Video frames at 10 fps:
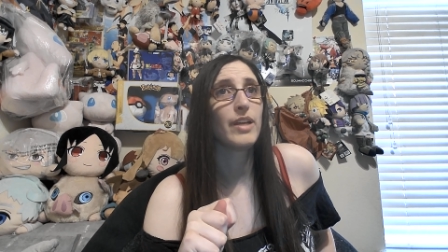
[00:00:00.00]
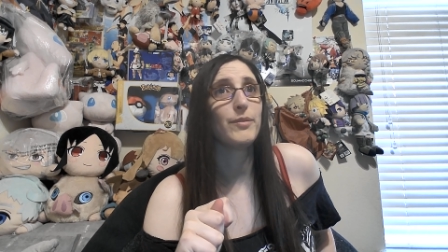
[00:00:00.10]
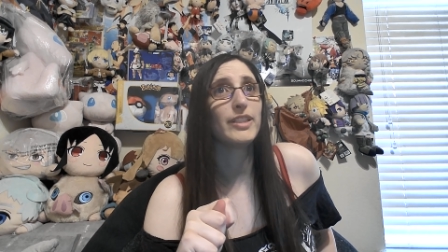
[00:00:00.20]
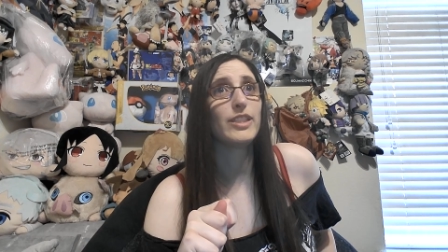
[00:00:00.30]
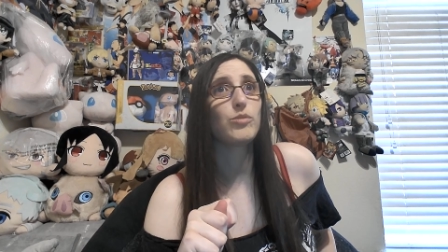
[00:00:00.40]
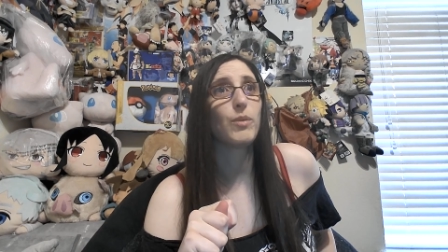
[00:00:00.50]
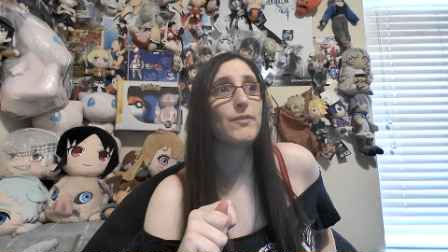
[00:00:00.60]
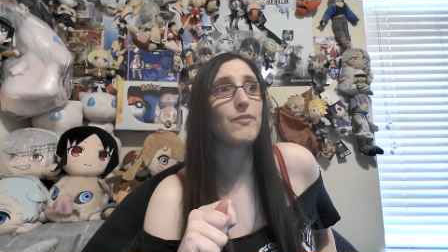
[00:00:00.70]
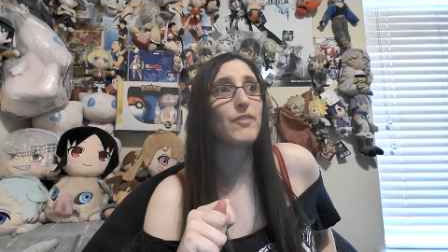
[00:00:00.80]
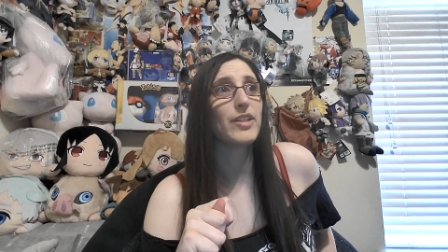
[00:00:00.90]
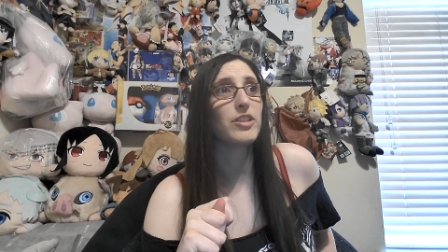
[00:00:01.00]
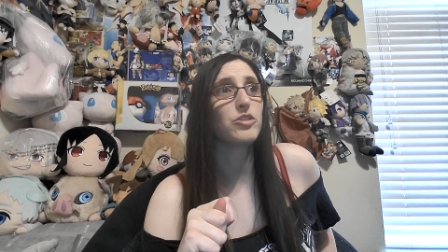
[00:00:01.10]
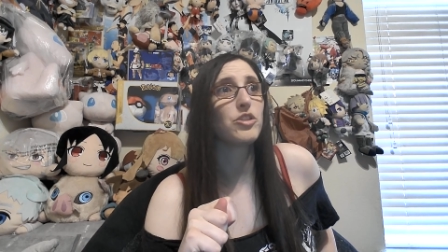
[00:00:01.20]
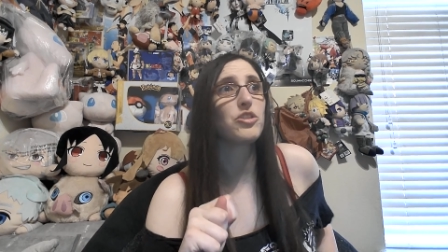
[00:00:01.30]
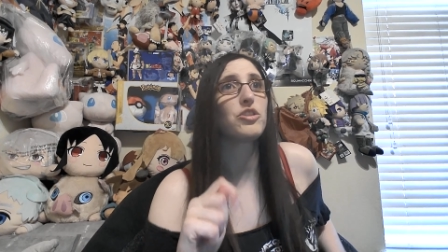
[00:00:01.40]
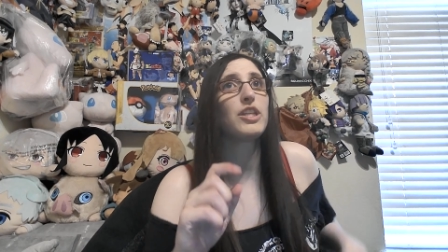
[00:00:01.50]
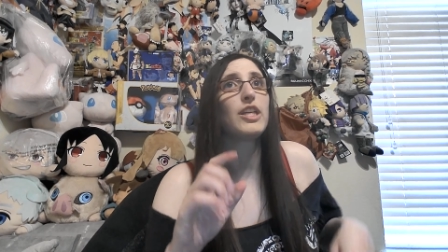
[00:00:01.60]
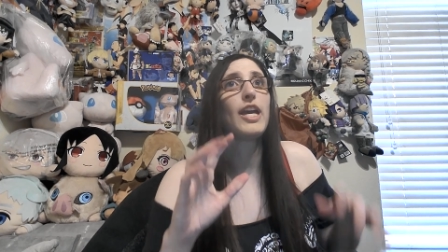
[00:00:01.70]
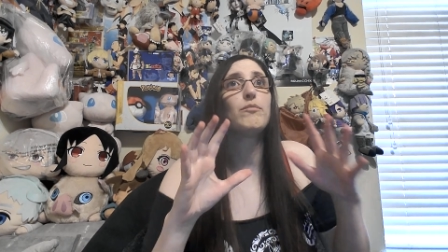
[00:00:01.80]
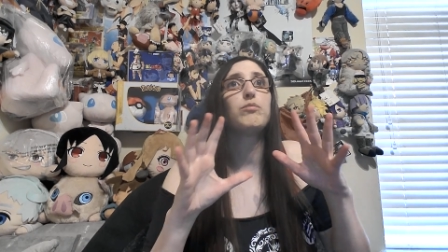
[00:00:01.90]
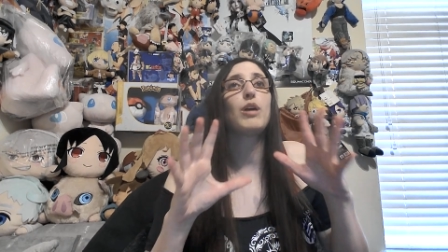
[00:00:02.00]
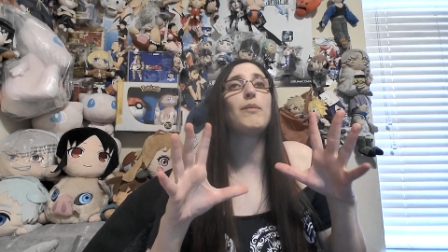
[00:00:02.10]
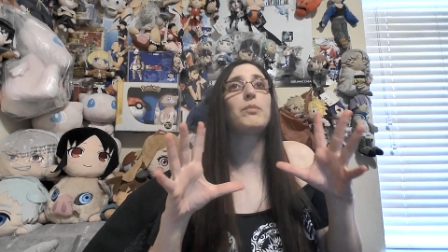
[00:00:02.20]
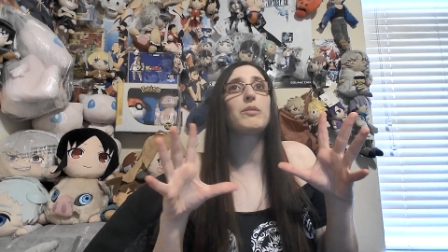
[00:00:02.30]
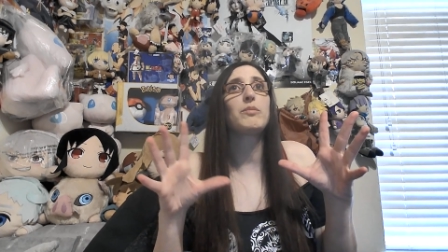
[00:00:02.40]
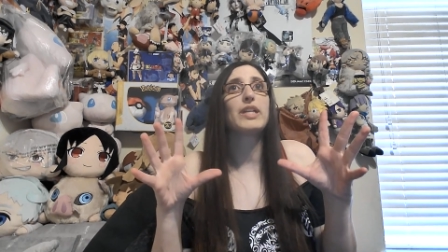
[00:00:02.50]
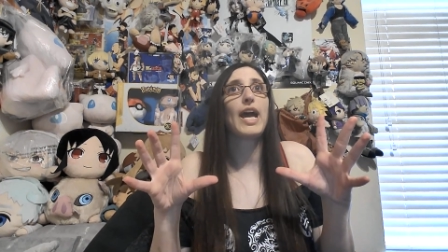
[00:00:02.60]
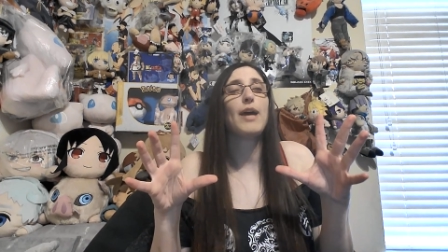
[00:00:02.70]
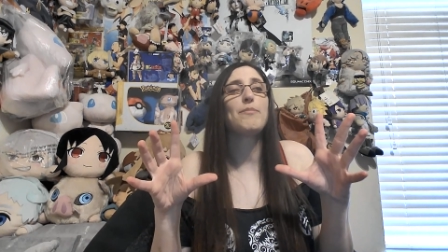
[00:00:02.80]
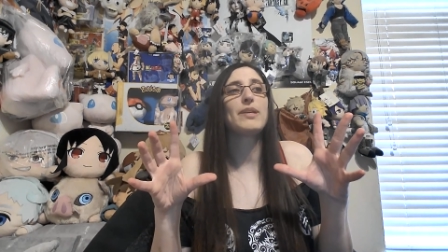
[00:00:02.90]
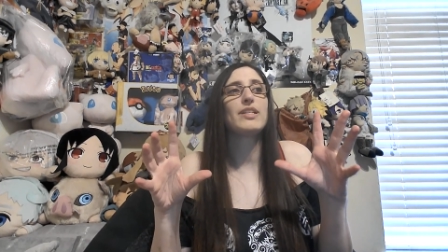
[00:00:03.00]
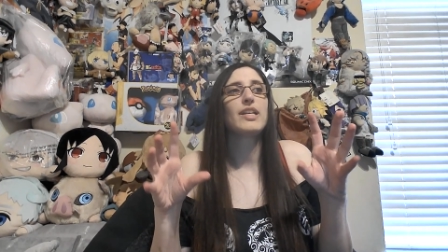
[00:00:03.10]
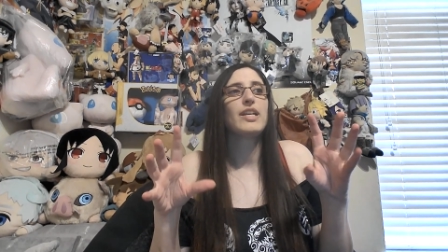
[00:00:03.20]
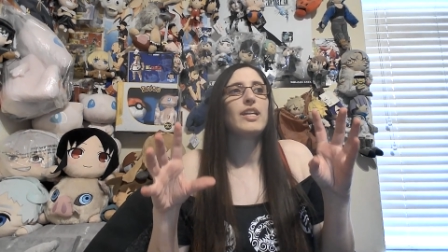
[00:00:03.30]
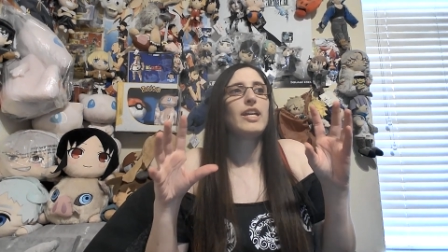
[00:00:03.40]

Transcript: well, at least one of them found a Notsutsuki. And probably what happened